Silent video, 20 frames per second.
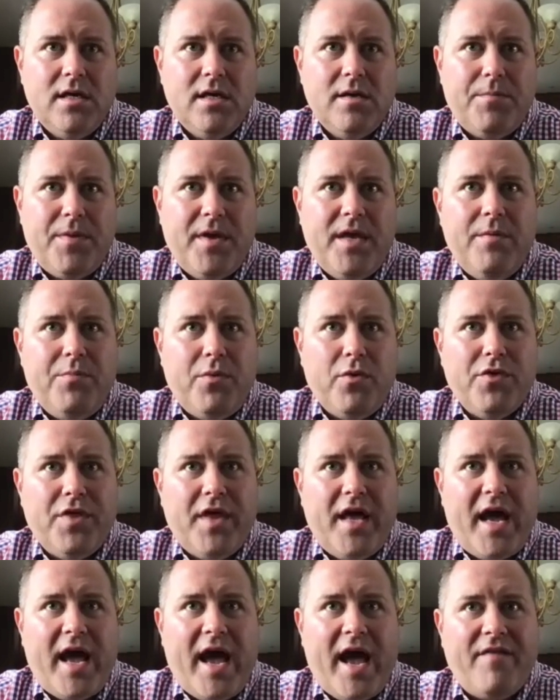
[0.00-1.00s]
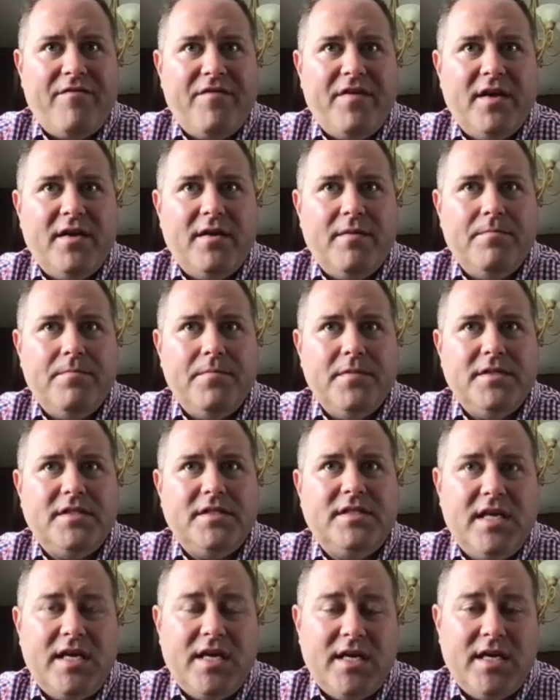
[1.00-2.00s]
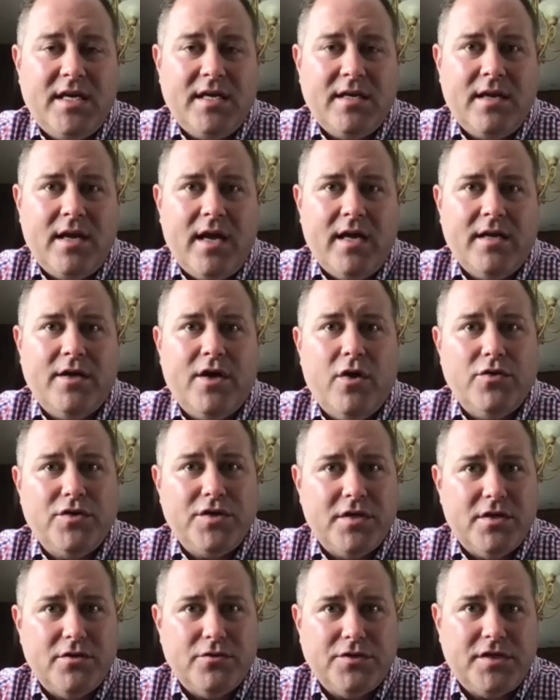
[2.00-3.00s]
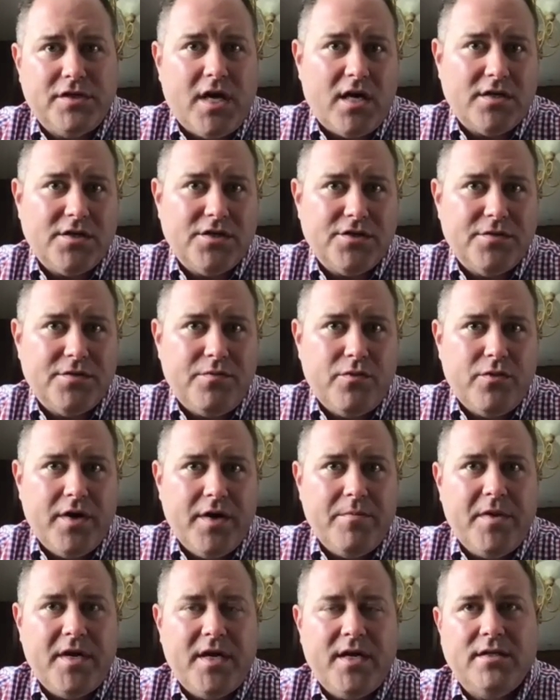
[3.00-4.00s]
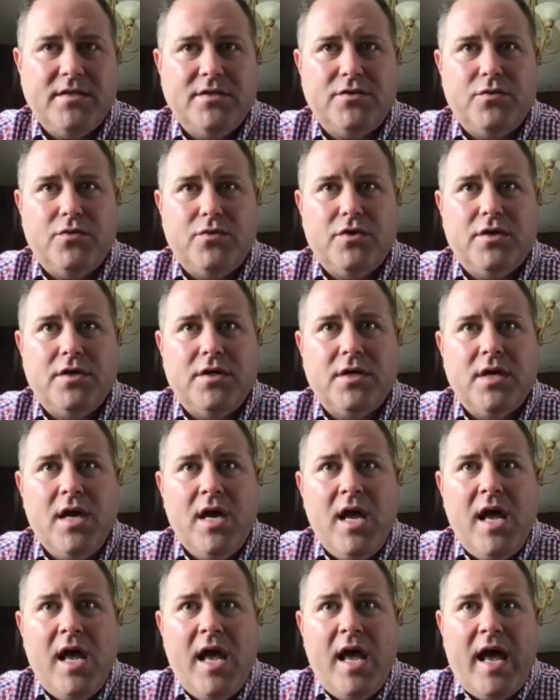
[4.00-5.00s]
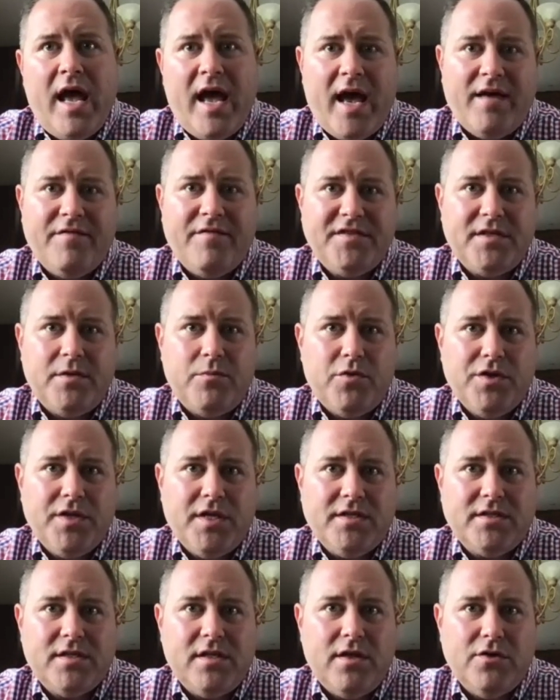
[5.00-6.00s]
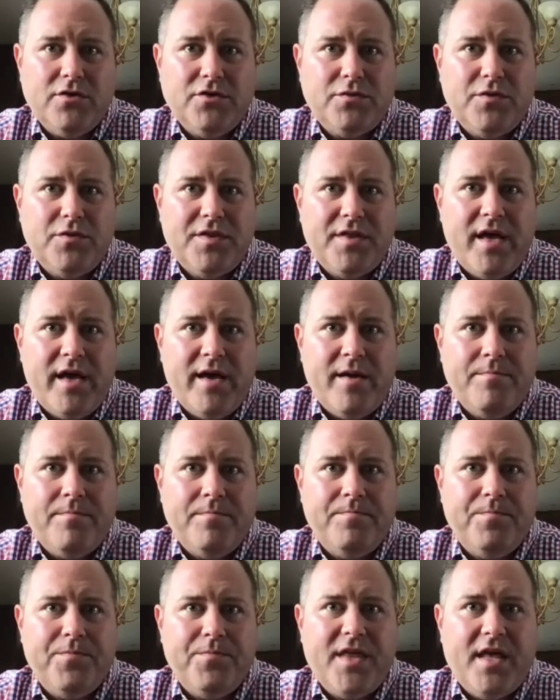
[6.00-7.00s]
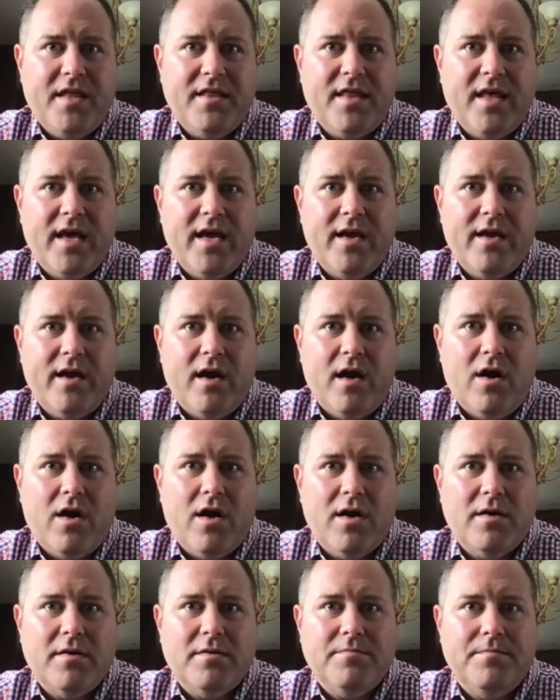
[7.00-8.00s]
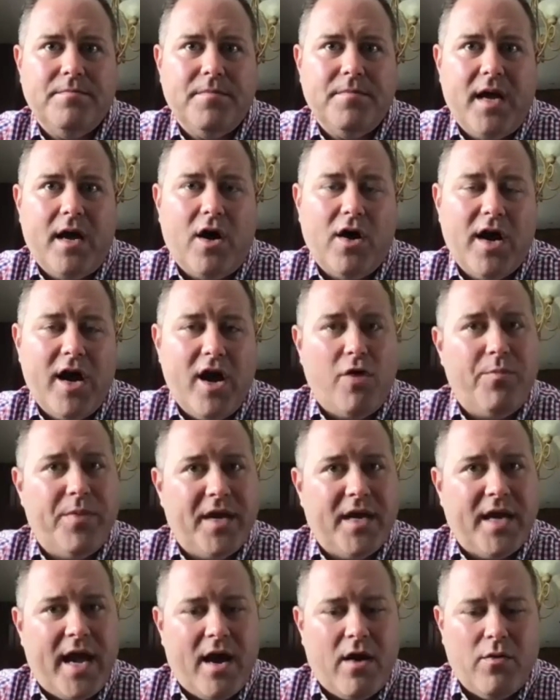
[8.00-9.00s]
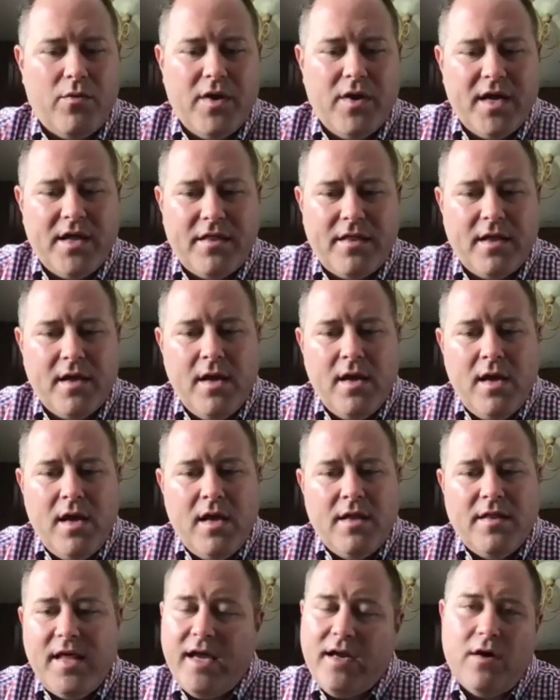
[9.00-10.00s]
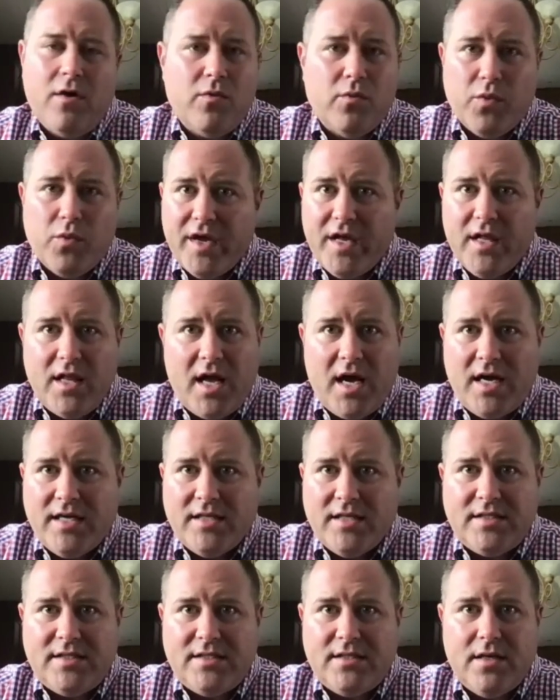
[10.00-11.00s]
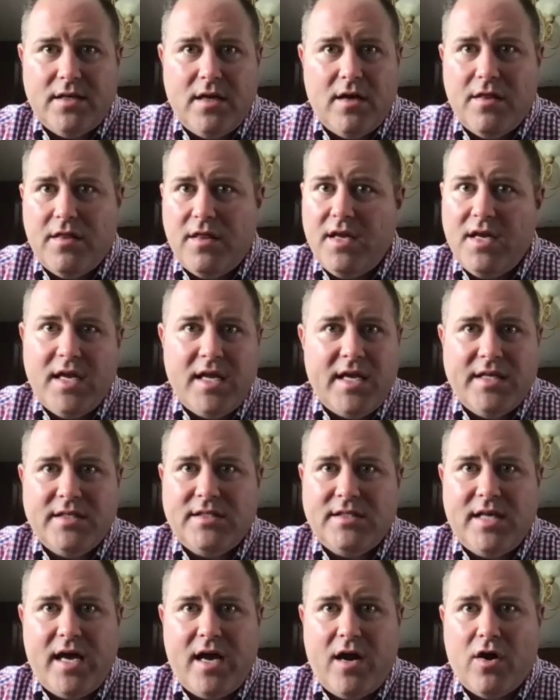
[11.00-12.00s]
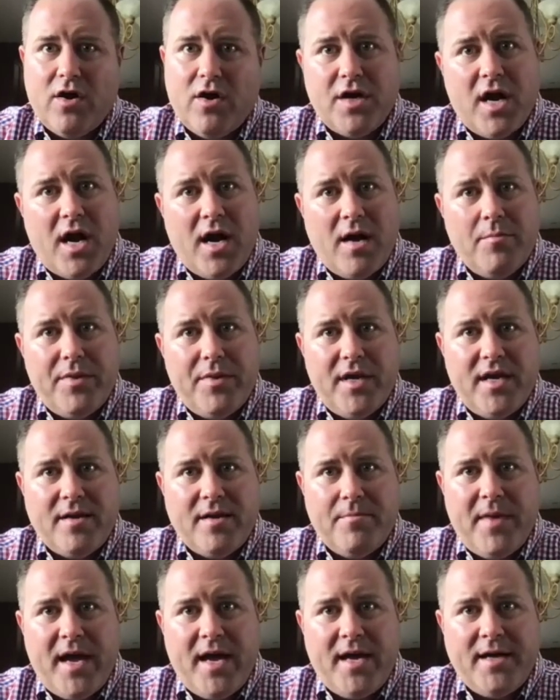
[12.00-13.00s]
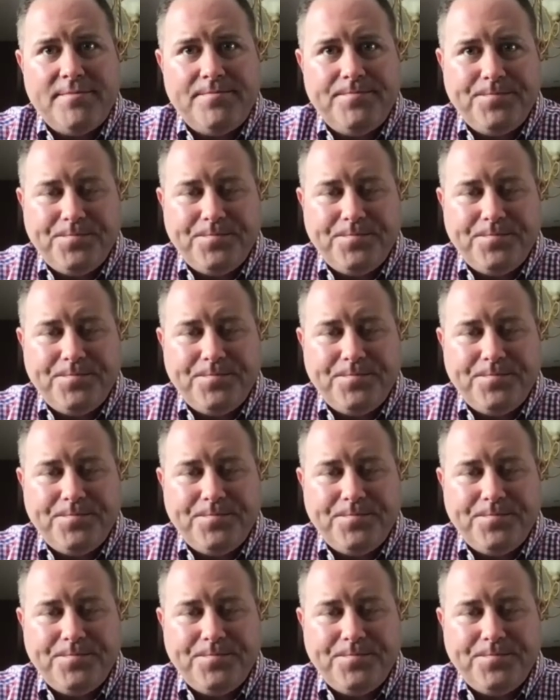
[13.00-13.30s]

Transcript: people that haven't seen and go to those doctor's appointments or have someone that's close with them that they are helping out with, they don't realize the needs that are not being met.